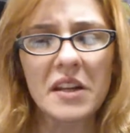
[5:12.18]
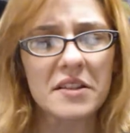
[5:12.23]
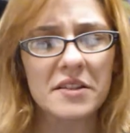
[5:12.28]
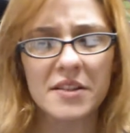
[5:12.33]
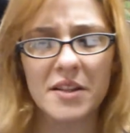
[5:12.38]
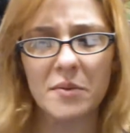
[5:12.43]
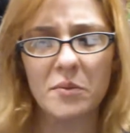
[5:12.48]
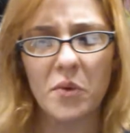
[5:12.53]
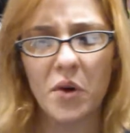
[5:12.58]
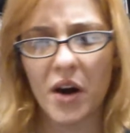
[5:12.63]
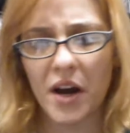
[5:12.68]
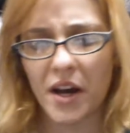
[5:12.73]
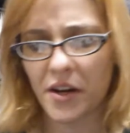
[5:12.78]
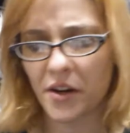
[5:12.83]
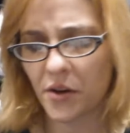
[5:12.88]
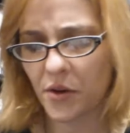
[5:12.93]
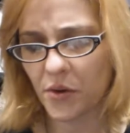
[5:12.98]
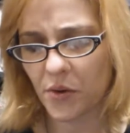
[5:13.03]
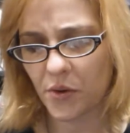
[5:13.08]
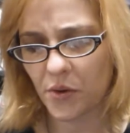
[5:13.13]
someone
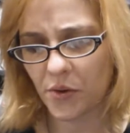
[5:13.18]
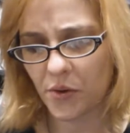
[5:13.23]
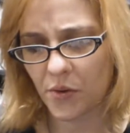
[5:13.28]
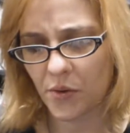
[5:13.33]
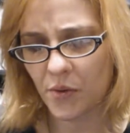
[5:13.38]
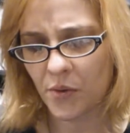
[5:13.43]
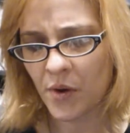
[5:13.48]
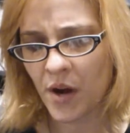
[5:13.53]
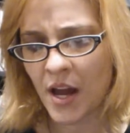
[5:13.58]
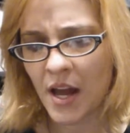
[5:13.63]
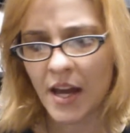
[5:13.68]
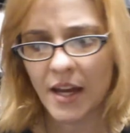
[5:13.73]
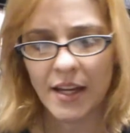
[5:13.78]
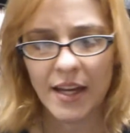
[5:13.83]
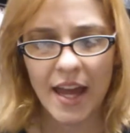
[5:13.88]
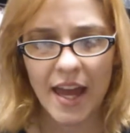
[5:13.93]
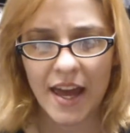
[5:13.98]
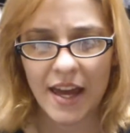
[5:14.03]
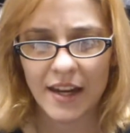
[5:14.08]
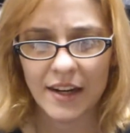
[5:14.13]
who
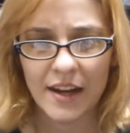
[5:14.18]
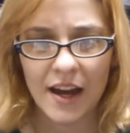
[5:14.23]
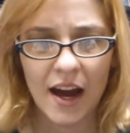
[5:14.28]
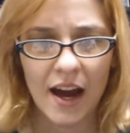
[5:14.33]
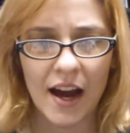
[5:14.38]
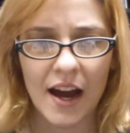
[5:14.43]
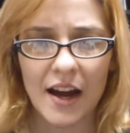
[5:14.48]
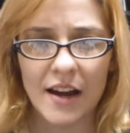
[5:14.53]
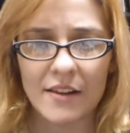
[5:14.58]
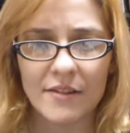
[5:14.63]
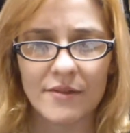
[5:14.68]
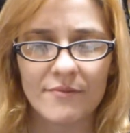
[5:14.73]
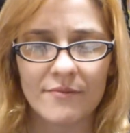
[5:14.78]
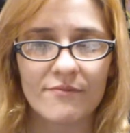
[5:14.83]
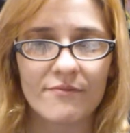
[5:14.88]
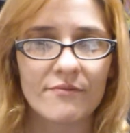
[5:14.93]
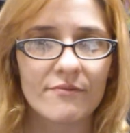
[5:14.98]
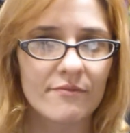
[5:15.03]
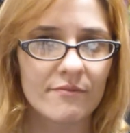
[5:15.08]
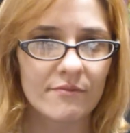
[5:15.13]
can
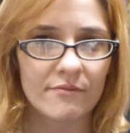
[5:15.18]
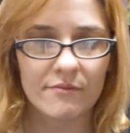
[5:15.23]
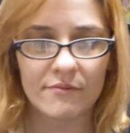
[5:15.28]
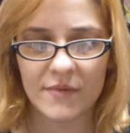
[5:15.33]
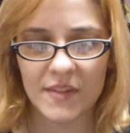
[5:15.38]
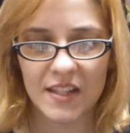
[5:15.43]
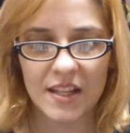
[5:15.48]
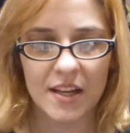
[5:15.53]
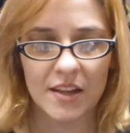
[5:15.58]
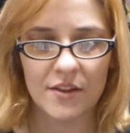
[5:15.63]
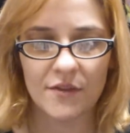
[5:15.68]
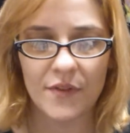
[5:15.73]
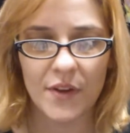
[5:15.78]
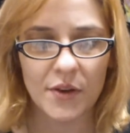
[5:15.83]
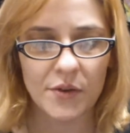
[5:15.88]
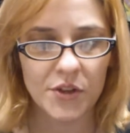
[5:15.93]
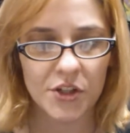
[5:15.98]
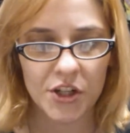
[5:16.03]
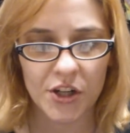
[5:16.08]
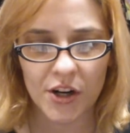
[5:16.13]
see the
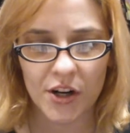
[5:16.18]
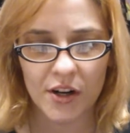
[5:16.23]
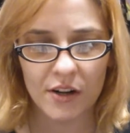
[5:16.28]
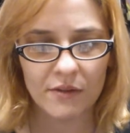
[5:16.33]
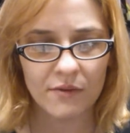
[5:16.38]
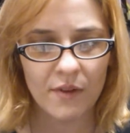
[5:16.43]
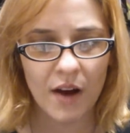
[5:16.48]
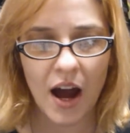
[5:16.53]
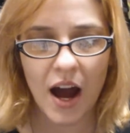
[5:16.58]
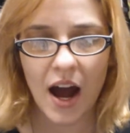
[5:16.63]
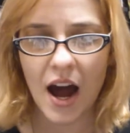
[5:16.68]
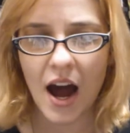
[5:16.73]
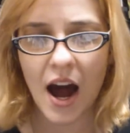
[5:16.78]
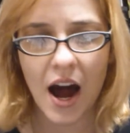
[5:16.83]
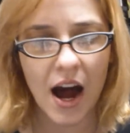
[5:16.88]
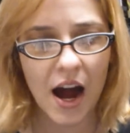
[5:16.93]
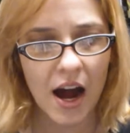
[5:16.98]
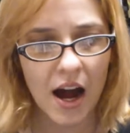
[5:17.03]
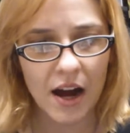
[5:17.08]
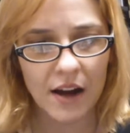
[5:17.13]
future.
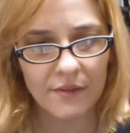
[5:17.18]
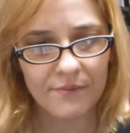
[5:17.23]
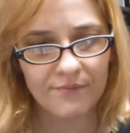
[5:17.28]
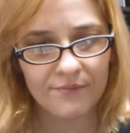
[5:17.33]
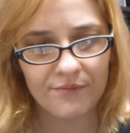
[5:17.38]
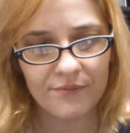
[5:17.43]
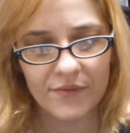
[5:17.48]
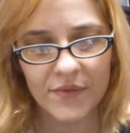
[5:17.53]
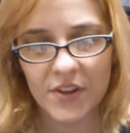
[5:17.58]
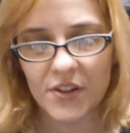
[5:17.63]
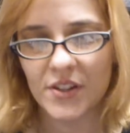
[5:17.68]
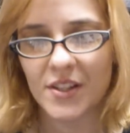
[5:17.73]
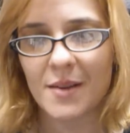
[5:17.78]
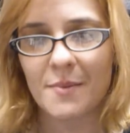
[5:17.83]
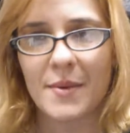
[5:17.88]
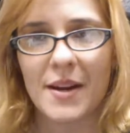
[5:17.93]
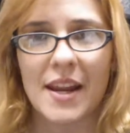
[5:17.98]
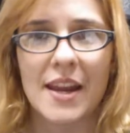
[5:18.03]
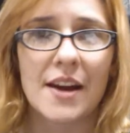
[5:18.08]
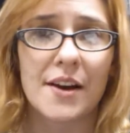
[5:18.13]
There's
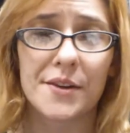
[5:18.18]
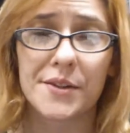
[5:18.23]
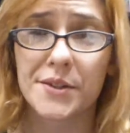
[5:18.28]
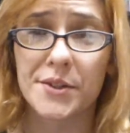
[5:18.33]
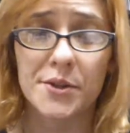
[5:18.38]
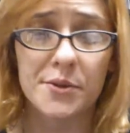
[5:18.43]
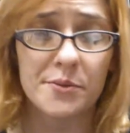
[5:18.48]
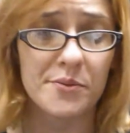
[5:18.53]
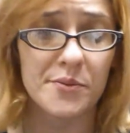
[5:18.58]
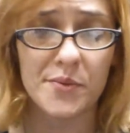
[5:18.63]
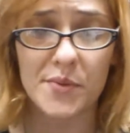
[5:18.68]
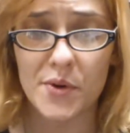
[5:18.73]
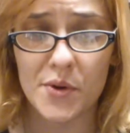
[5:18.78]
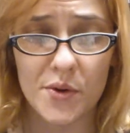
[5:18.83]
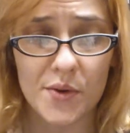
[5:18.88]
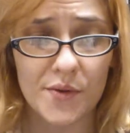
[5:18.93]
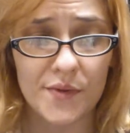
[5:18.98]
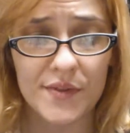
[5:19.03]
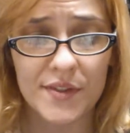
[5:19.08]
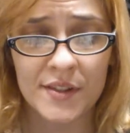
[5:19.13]
somebody else who
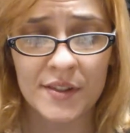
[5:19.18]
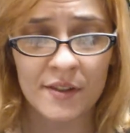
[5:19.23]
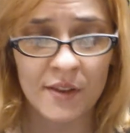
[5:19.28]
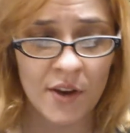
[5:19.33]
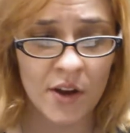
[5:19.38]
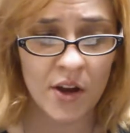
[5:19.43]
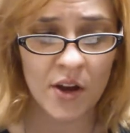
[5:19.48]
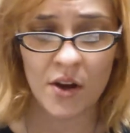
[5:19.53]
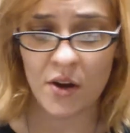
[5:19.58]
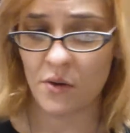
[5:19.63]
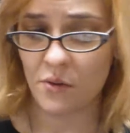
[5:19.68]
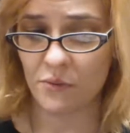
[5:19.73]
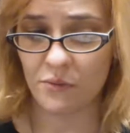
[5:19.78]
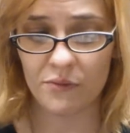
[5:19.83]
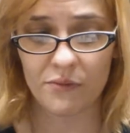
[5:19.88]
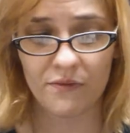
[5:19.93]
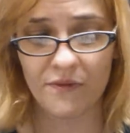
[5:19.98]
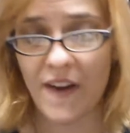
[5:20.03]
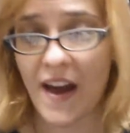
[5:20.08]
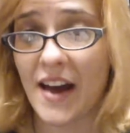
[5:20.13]
moves
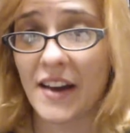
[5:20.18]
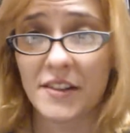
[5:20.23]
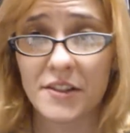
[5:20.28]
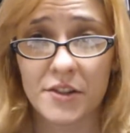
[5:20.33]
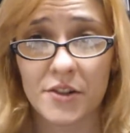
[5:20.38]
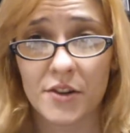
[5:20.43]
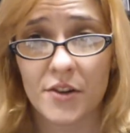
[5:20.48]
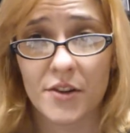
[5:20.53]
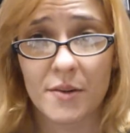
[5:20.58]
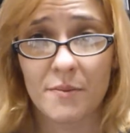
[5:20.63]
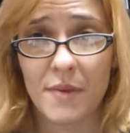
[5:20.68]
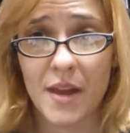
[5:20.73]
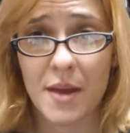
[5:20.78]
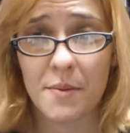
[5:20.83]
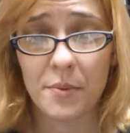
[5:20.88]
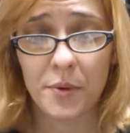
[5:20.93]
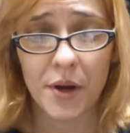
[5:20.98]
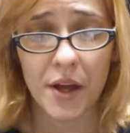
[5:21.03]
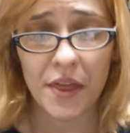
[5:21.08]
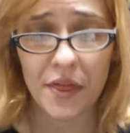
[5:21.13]
faster than
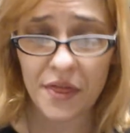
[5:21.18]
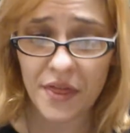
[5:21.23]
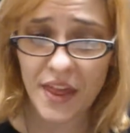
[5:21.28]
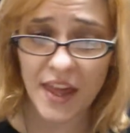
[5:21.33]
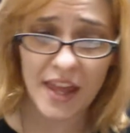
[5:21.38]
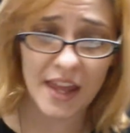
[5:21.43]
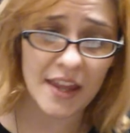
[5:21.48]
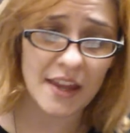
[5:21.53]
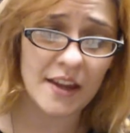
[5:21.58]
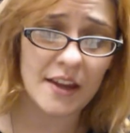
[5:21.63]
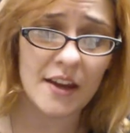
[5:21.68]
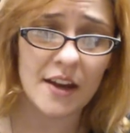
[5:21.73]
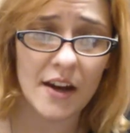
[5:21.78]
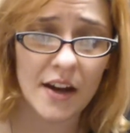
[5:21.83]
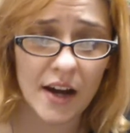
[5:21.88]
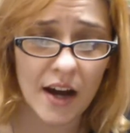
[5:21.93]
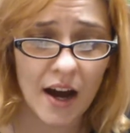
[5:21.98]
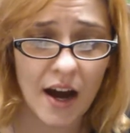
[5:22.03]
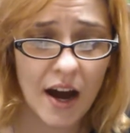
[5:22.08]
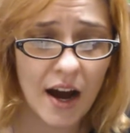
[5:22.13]
people can think.
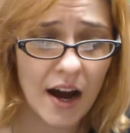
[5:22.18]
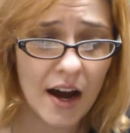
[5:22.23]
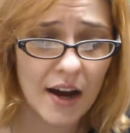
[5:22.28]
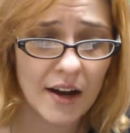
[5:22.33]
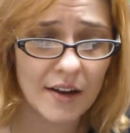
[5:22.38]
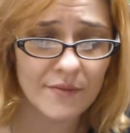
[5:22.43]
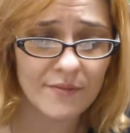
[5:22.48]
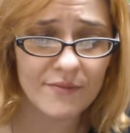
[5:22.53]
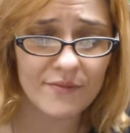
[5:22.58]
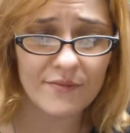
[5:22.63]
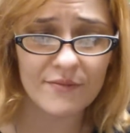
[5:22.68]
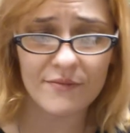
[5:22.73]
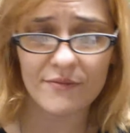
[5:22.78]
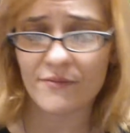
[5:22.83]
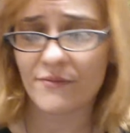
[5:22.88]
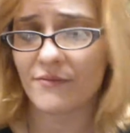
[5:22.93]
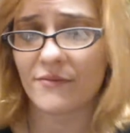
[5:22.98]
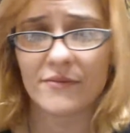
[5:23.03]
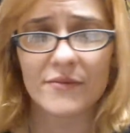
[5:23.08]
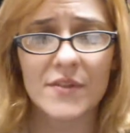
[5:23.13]

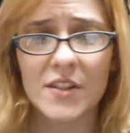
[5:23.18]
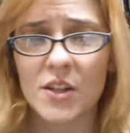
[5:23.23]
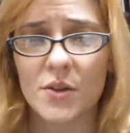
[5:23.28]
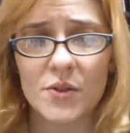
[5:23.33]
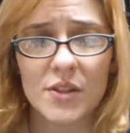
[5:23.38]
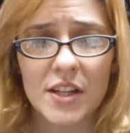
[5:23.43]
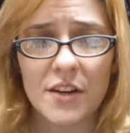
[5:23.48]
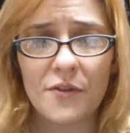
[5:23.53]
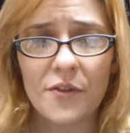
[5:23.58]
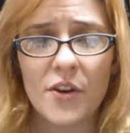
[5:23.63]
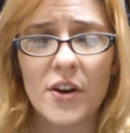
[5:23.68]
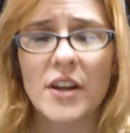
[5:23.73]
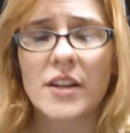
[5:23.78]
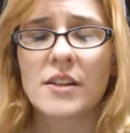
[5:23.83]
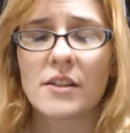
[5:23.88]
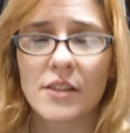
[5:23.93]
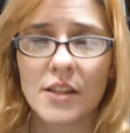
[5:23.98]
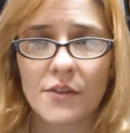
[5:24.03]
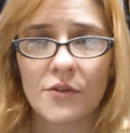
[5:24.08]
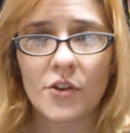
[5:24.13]
So
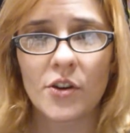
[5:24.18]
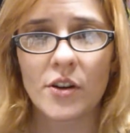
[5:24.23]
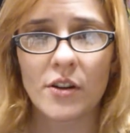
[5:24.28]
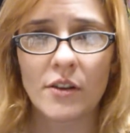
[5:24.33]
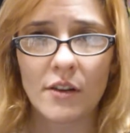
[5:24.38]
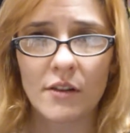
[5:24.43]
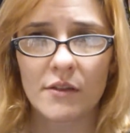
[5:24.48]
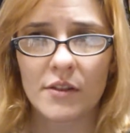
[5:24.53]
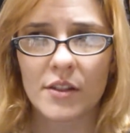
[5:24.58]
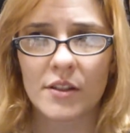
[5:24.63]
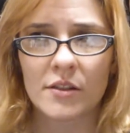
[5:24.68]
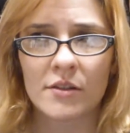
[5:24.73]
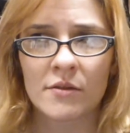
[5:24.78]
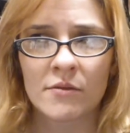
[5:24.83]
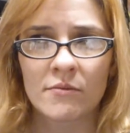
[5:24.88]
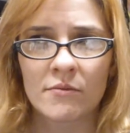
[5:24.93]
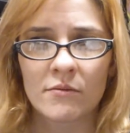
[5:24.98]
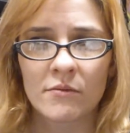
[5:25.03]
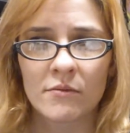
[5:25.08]
different